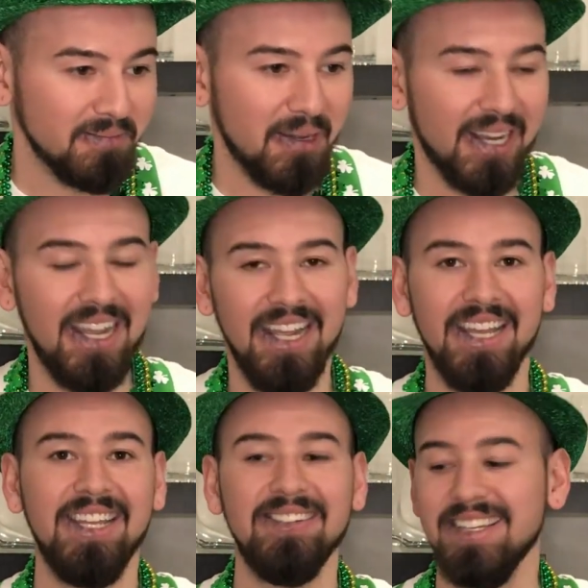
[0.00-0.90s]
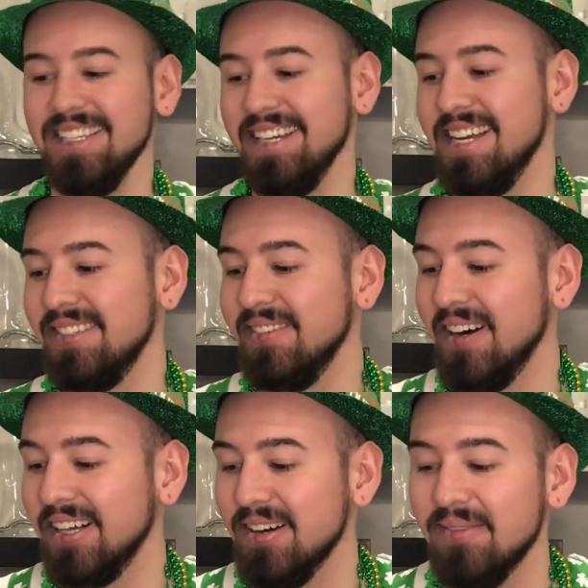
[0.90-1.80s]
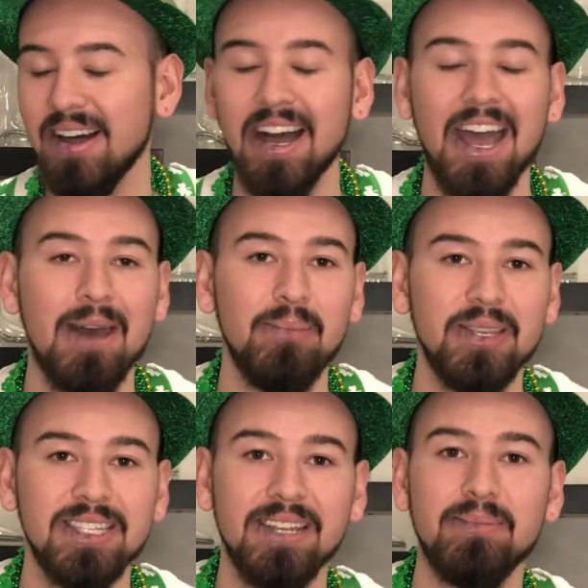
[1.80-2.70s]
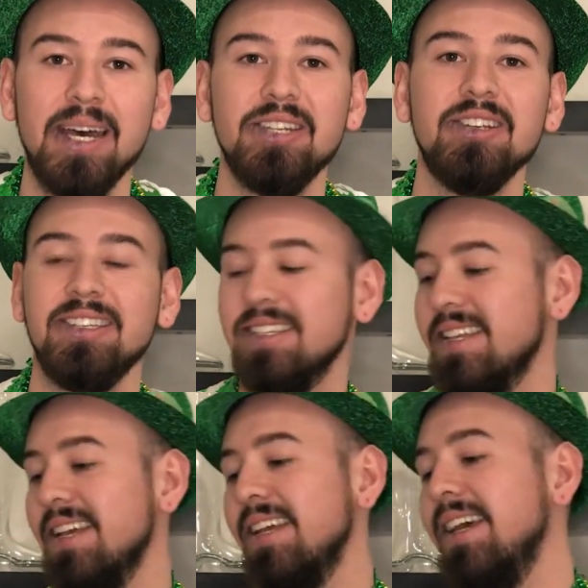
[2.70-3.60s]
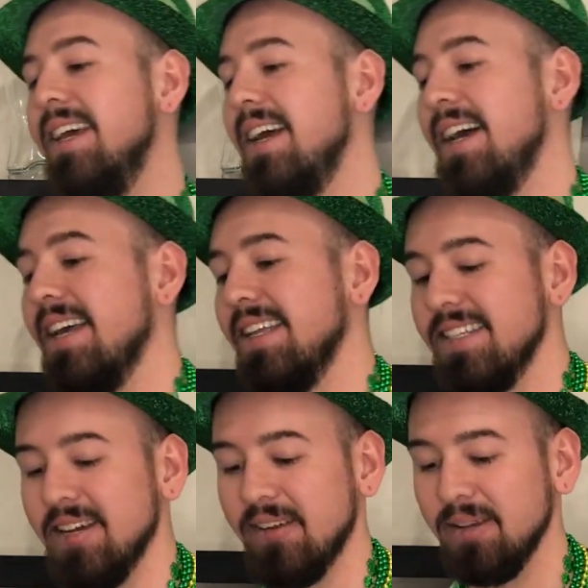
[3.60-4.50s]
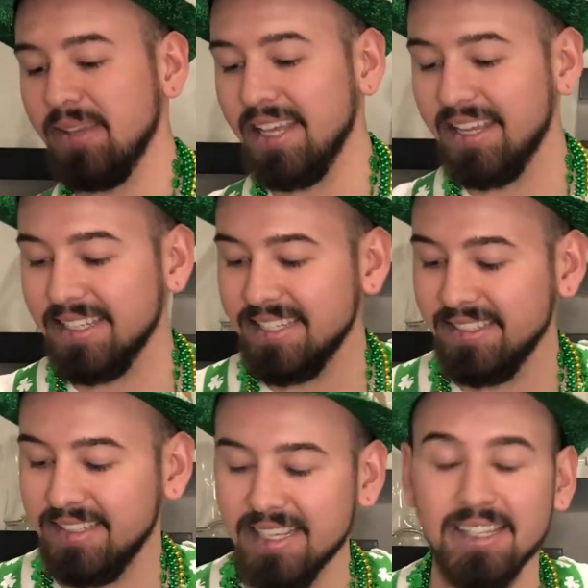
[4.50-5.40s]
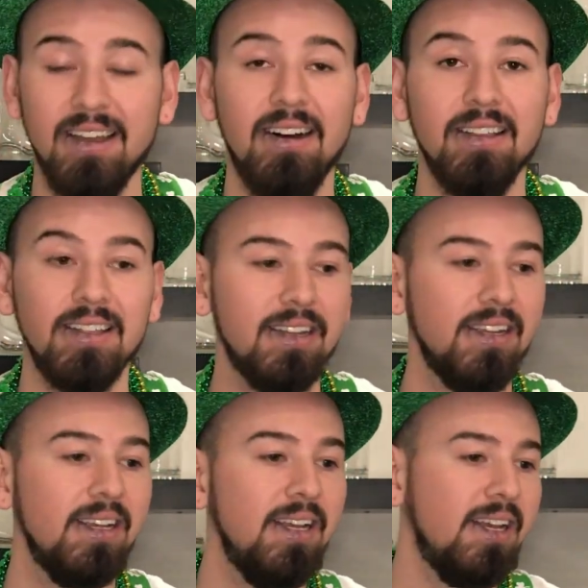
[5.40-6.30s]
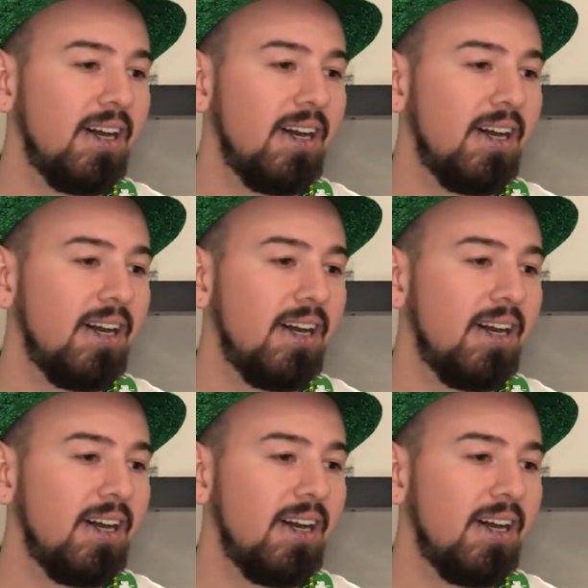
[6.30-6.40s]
But anyways, guys, welcome. Happy St. Patrick's Day, and we're gonna be getting to this holiday.